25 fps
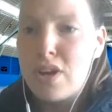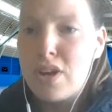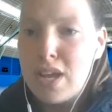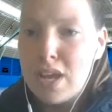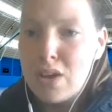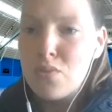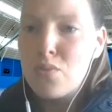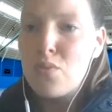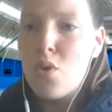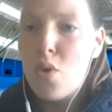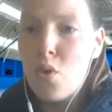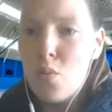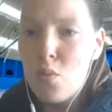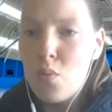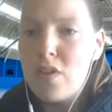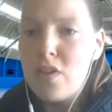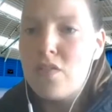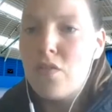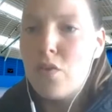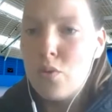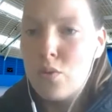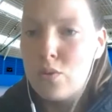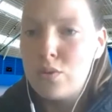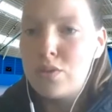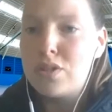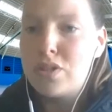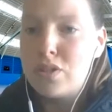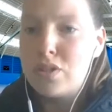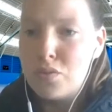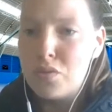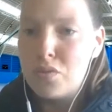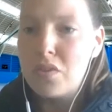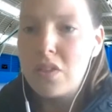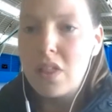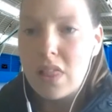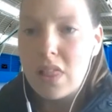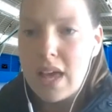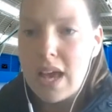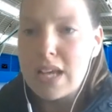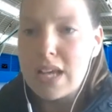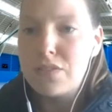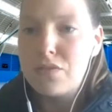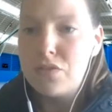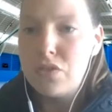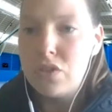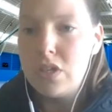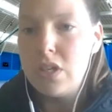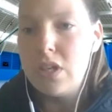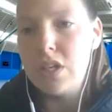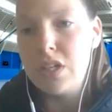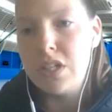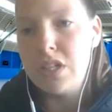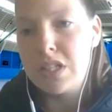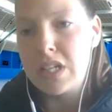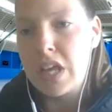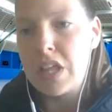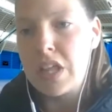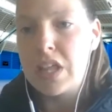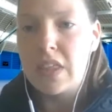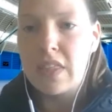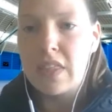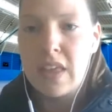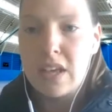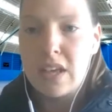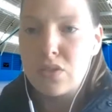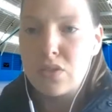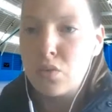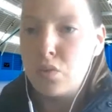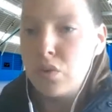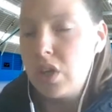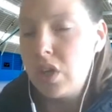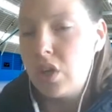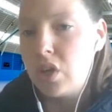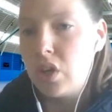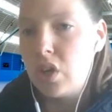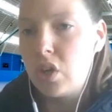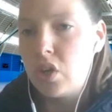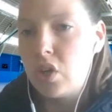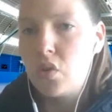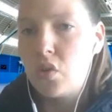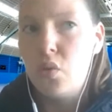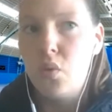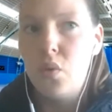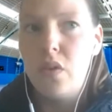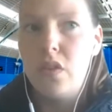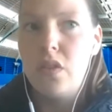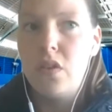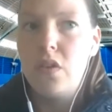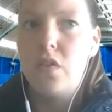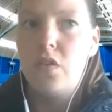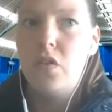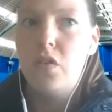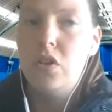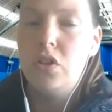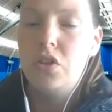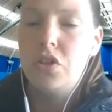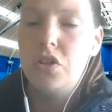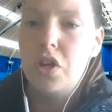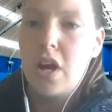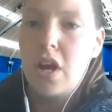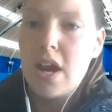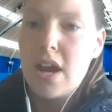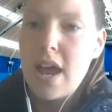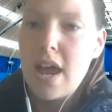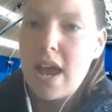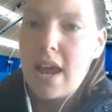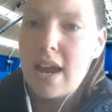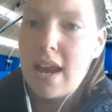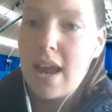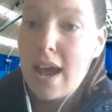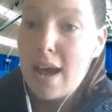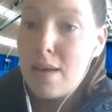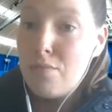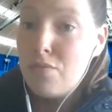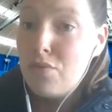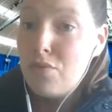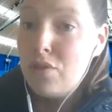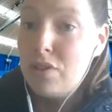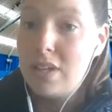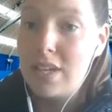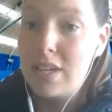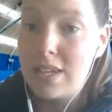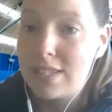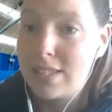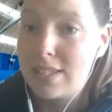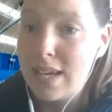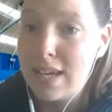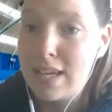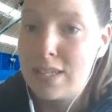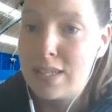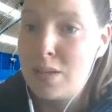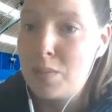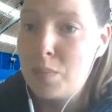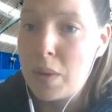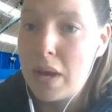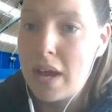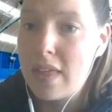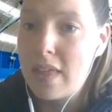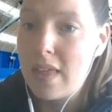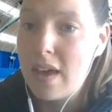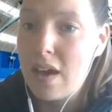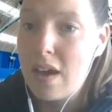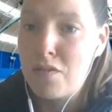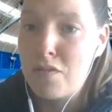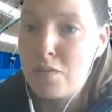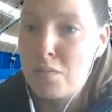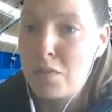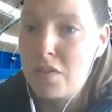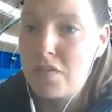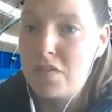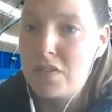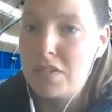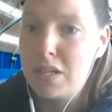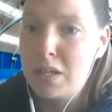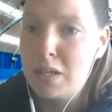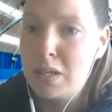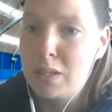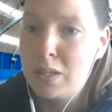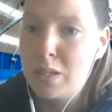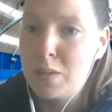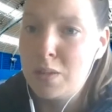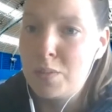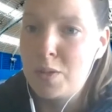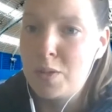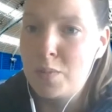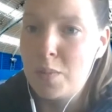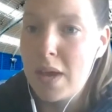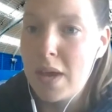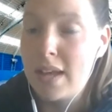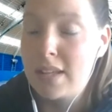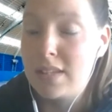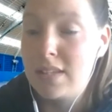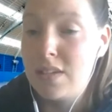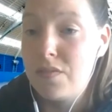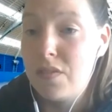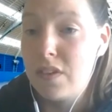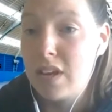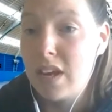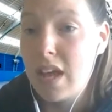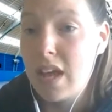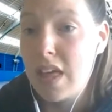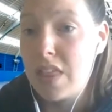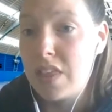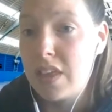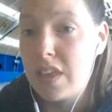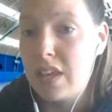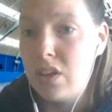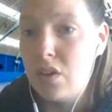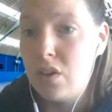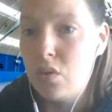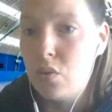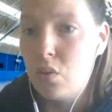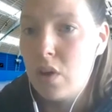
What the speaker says: in what we've hosted over the last few years, and I think that's only grow in the future, and I'm really excited by that from a facility perspective. And I think